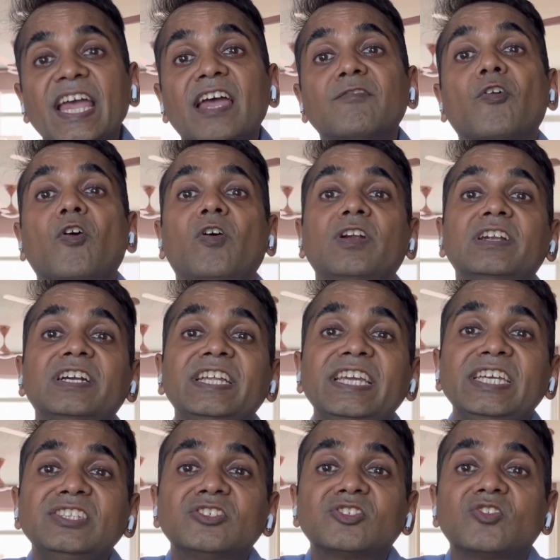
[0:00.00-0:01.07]
have already
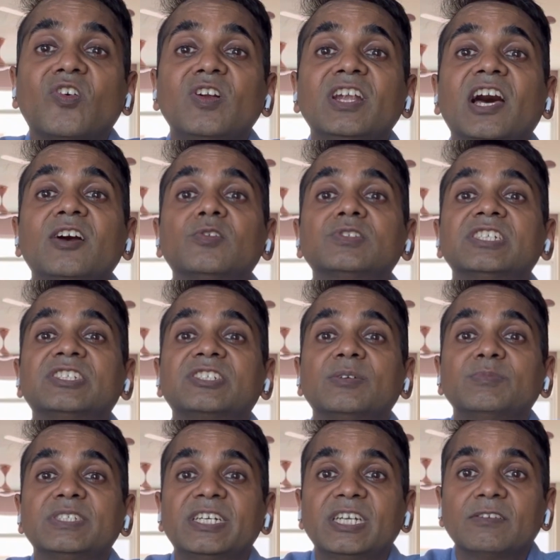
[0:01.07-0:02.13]
installed RO
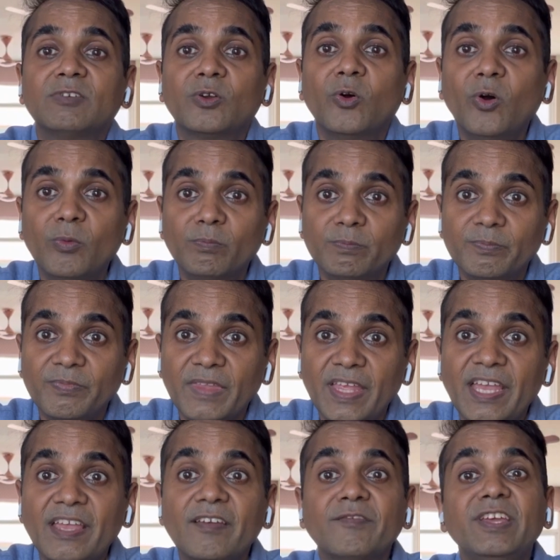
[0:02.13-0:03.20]
systems at our home.
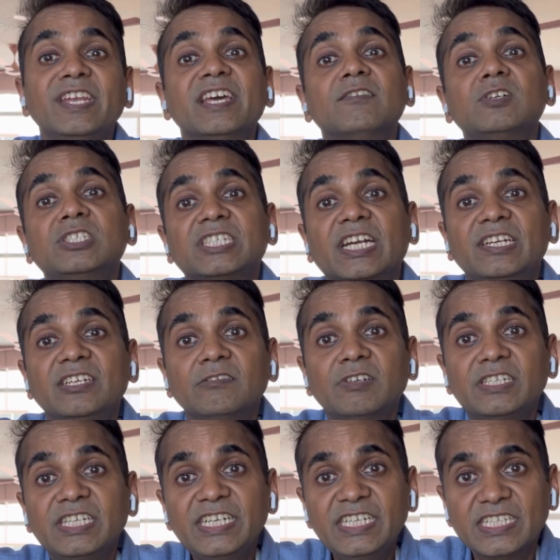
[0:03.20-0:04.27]
We never checked our
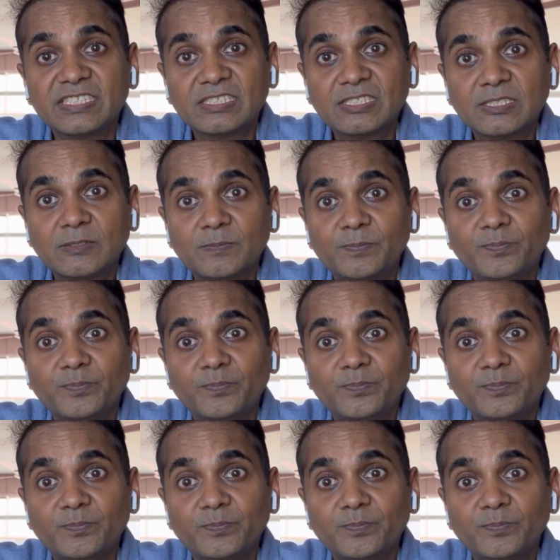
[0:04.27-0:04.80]
TDS.